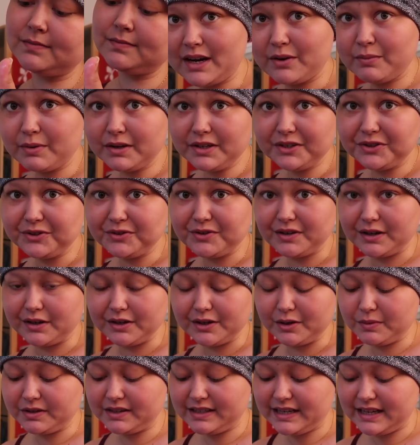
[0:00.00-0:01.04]
I really do not
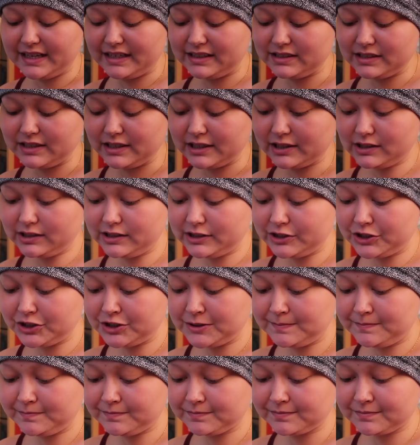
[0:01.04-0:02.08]
know what that is in
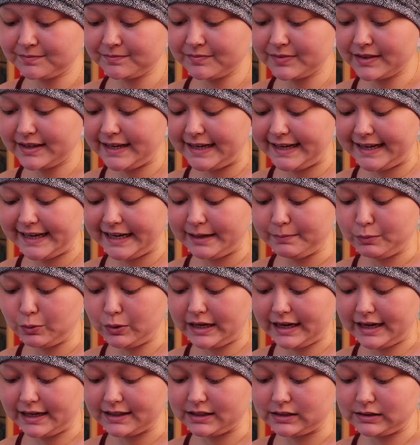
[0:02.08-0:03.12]
English.
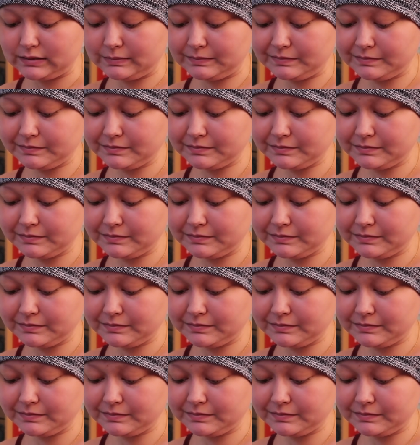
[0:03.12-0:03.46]
Remoulade.